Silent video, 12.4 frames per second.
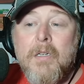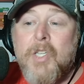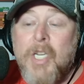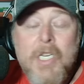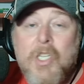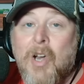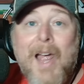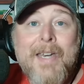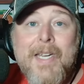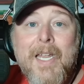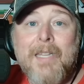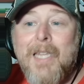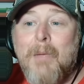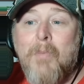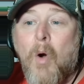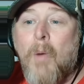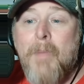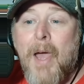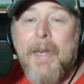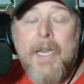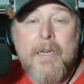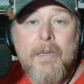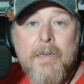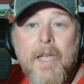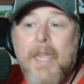She's tried to get them more
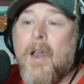money.